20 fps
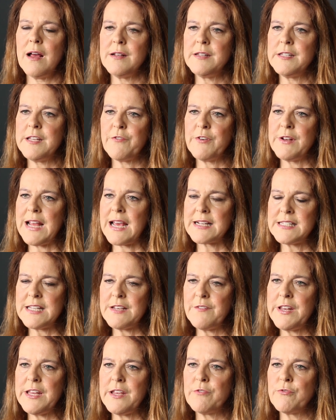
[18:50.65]
different
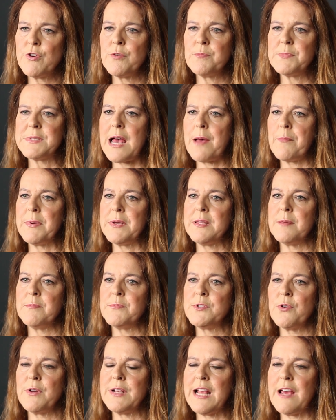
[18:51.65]
activity groups, helping them
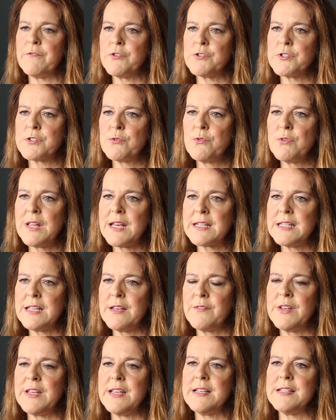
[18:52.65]
join after-school
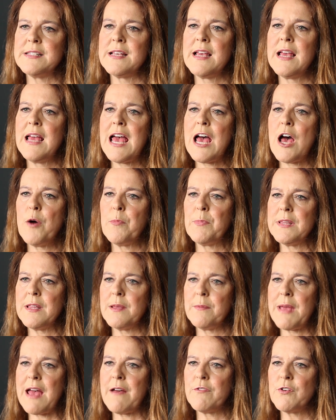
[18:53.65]
activities, helping
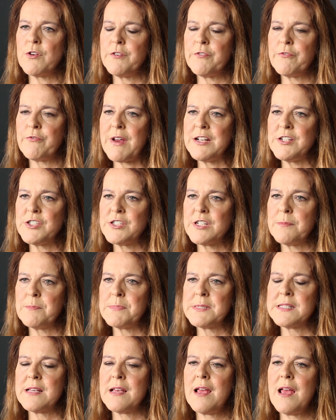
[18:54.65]
them have good
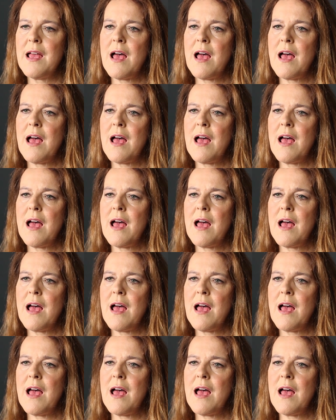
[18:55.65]
friendships.